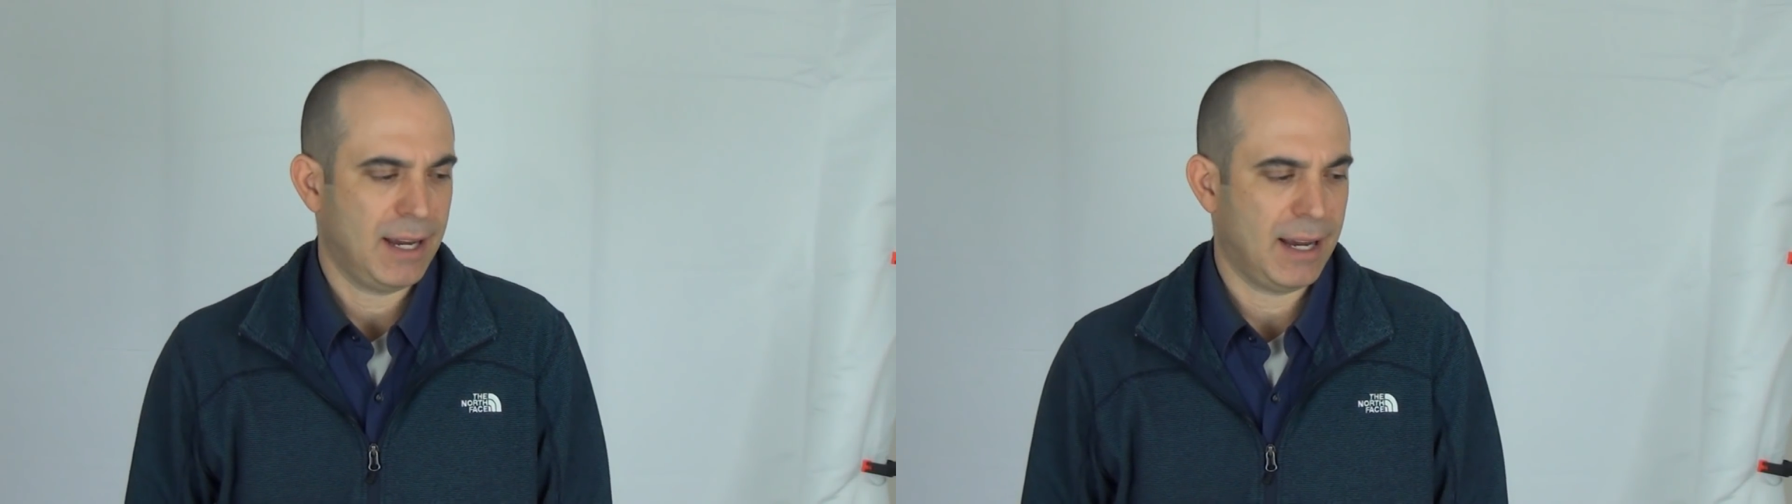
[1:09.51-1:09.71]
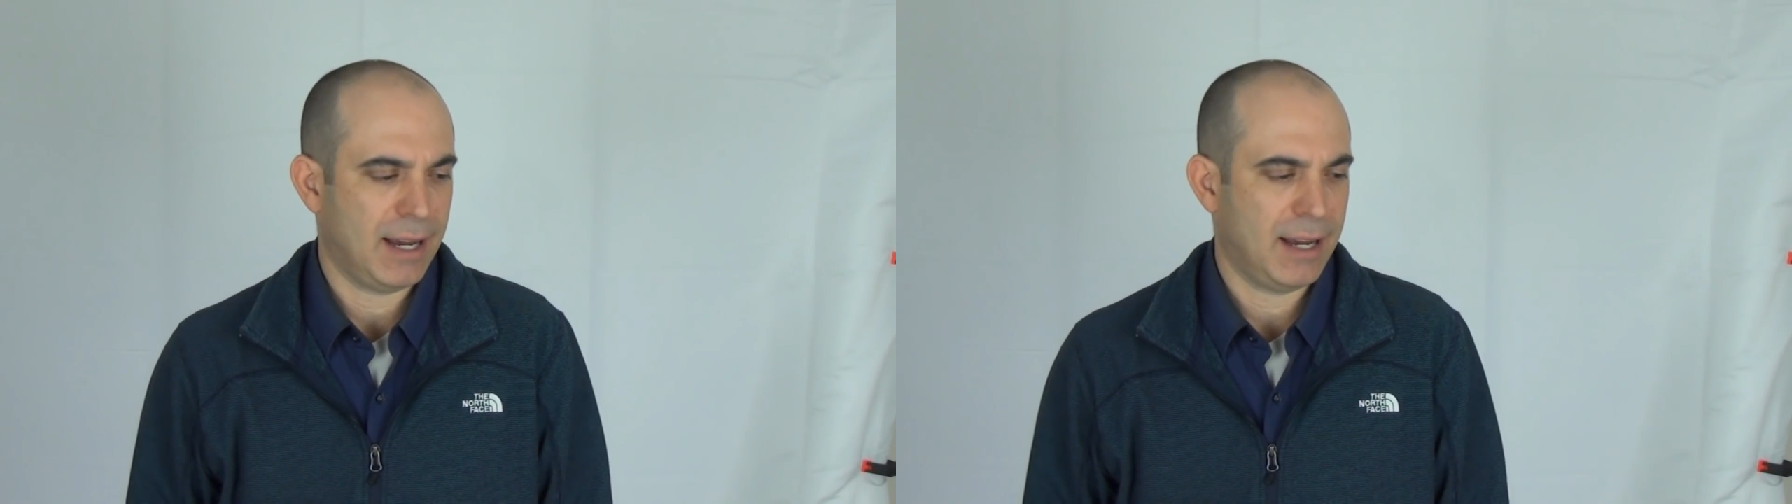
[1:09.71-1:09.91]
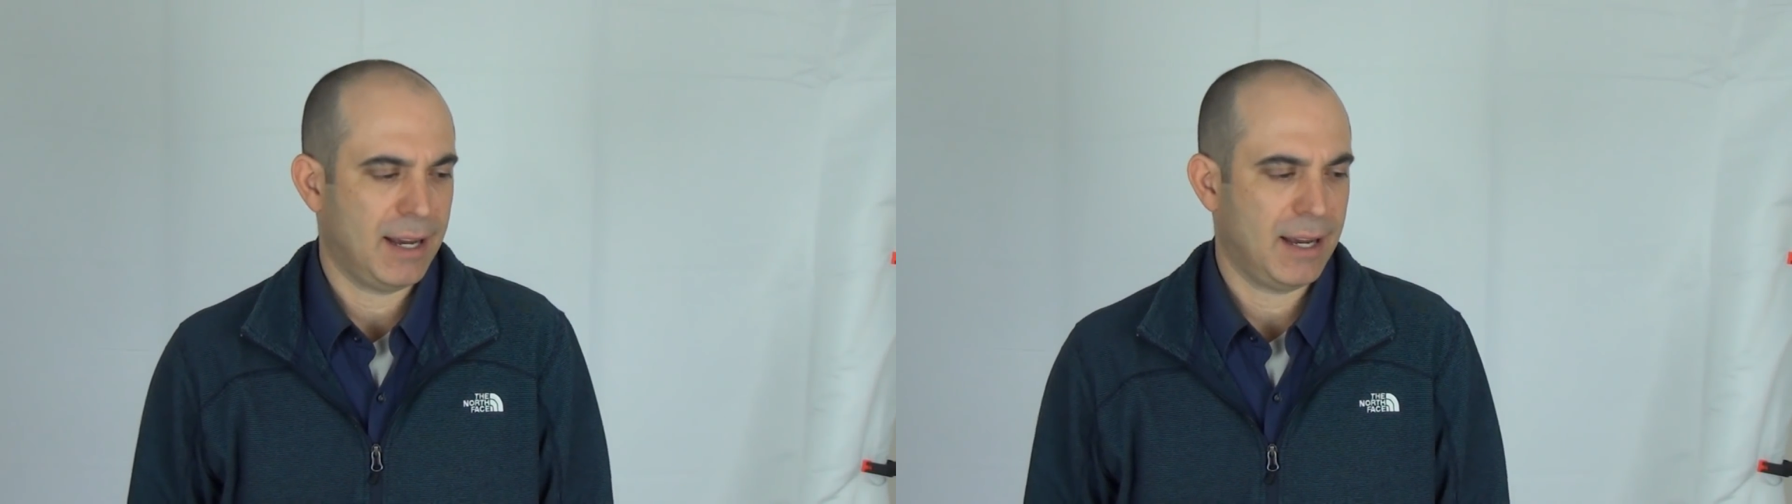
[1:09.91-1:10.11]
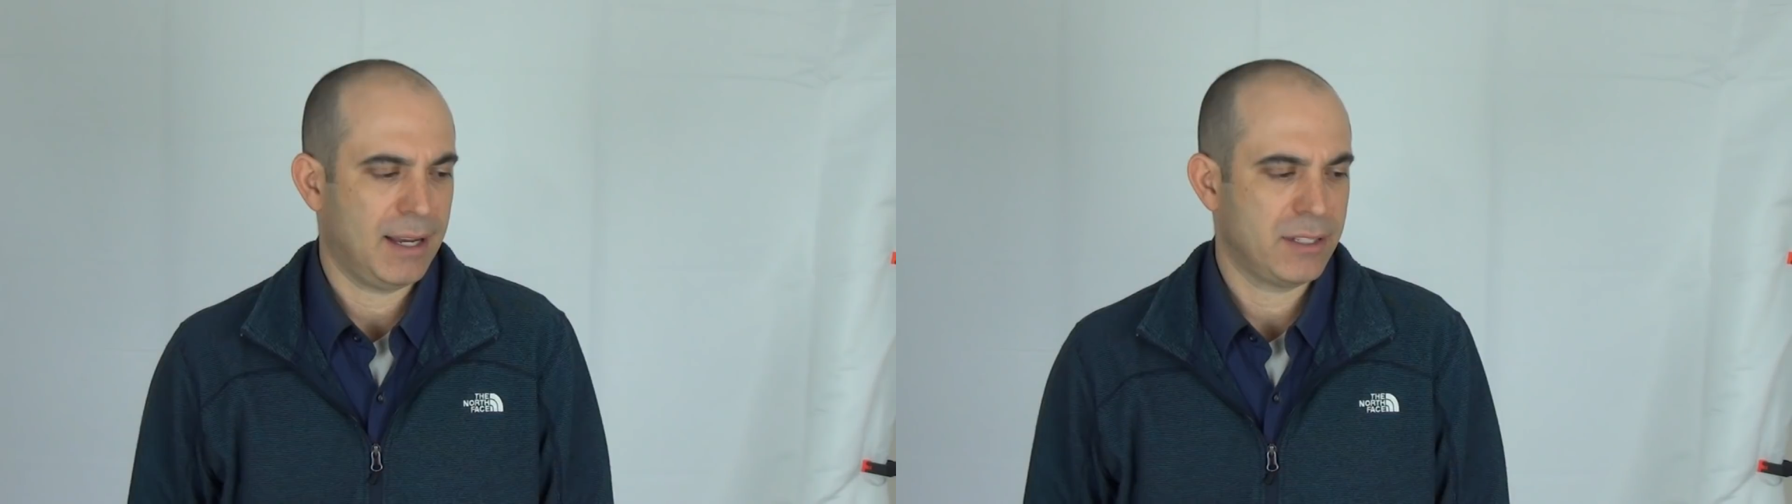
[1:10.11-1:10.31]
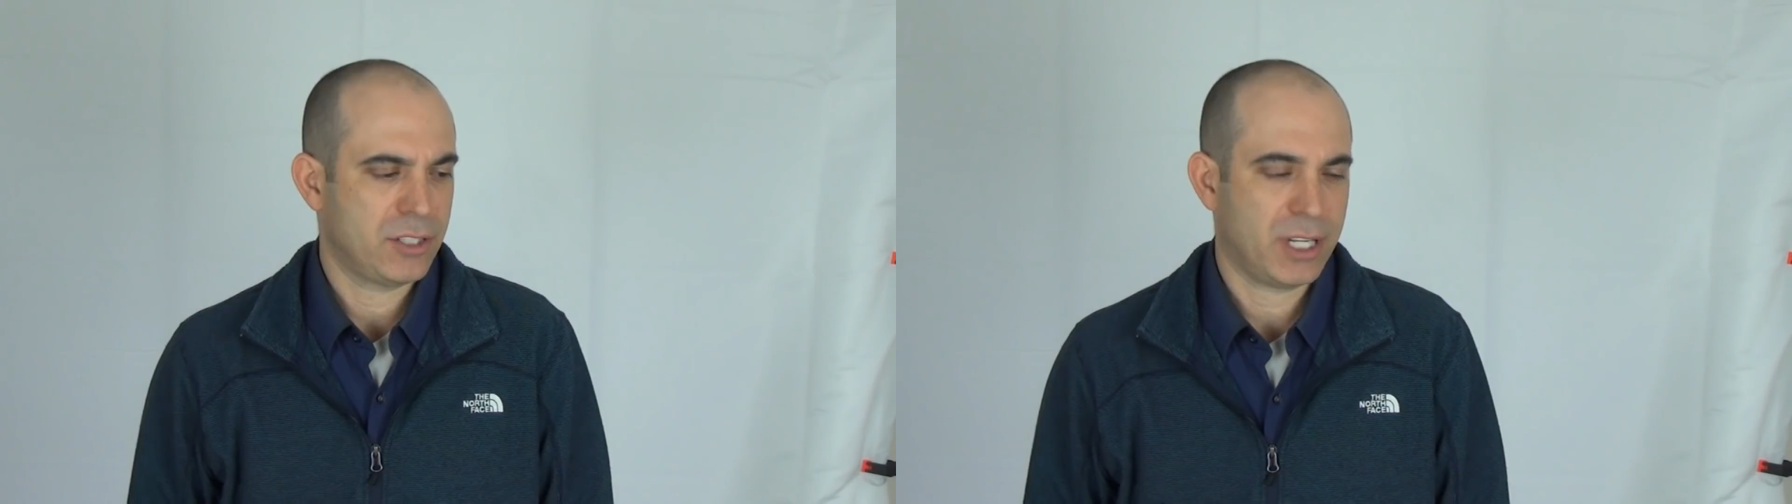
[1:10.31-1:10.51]

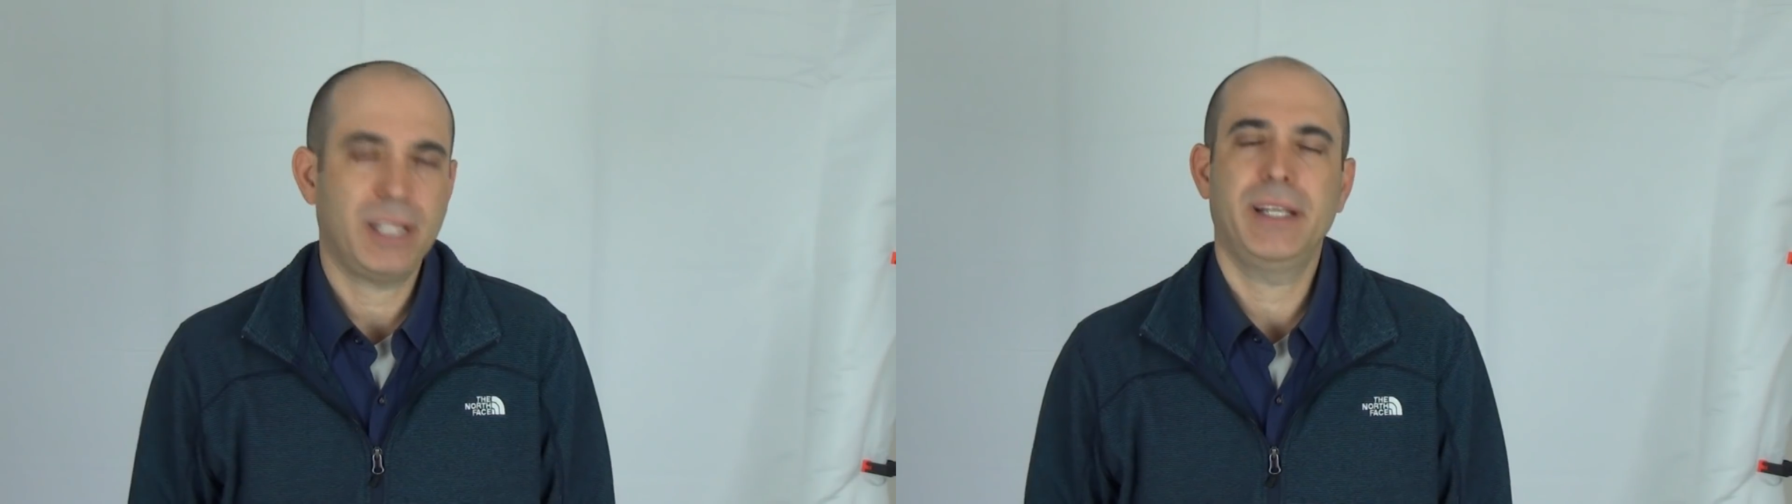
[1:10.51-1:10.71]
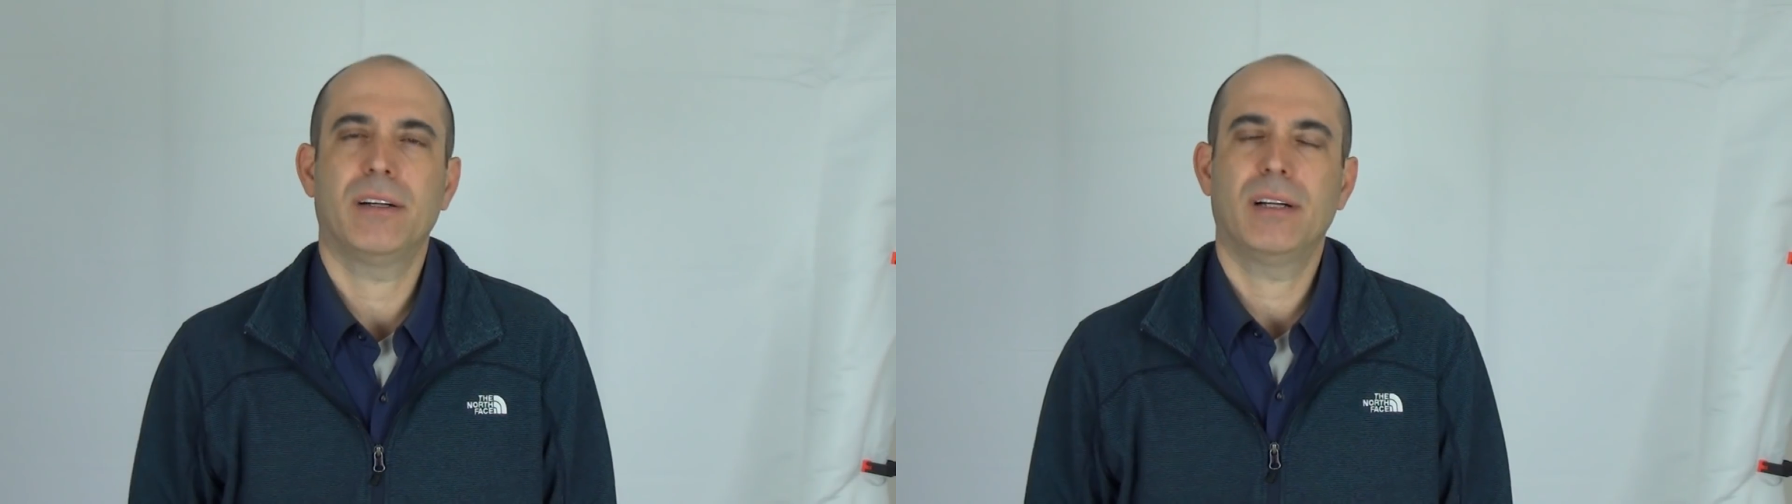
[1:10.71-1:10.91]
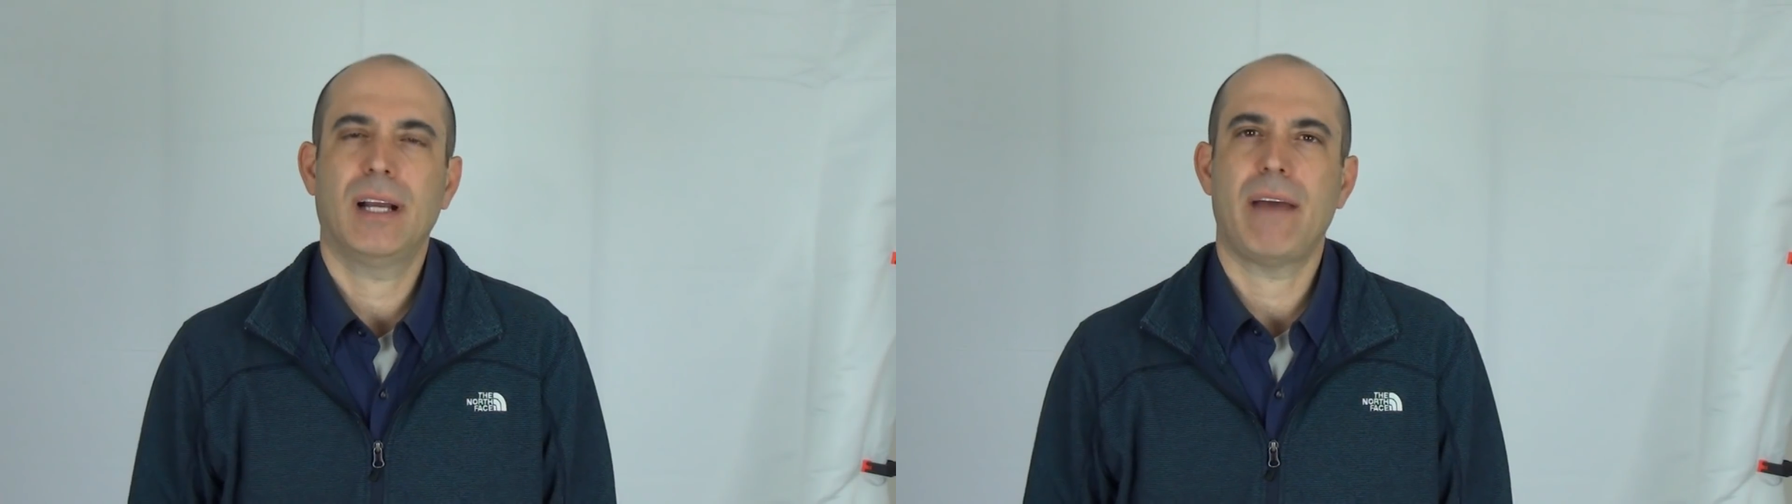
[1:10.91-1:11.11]
to clear